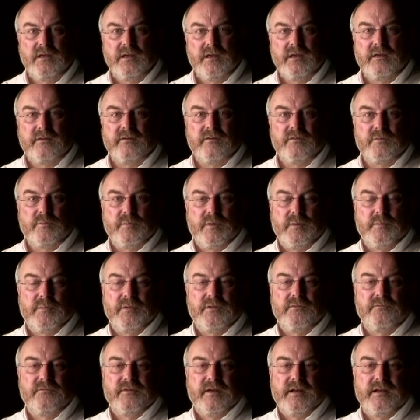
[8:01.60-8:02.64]
and gives
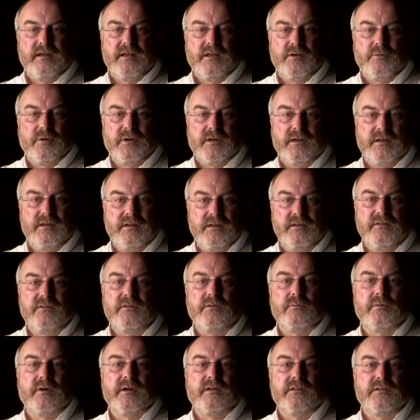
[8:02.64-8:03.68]
people a very quick and
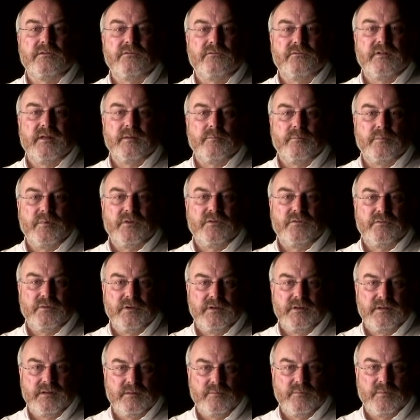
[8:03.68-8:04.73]
easy way to flip
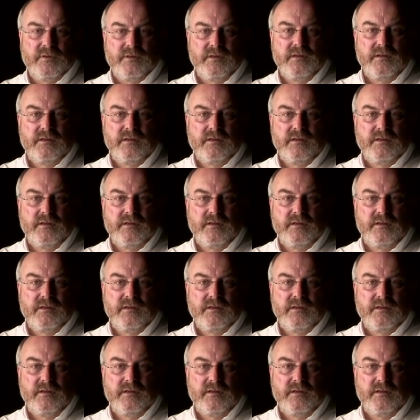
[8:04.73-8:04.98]
between them